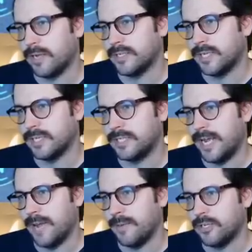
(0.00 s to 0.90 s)
Because it does
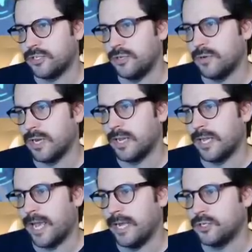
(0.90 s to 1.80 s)
damage, so you can
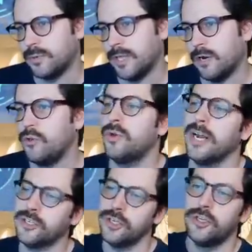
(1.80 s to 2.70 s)
engage with it. You can
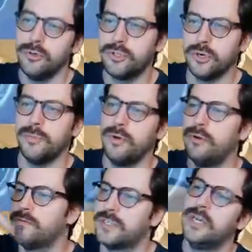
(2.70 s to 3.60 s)
actually use your
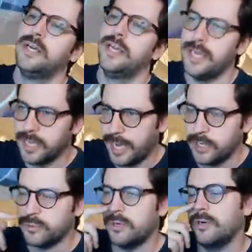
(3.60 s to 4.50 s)
moves,
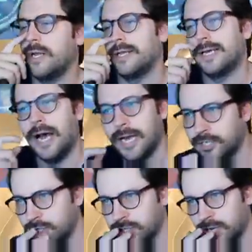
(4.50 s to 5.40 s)
engage with the Unite. Gosh, this is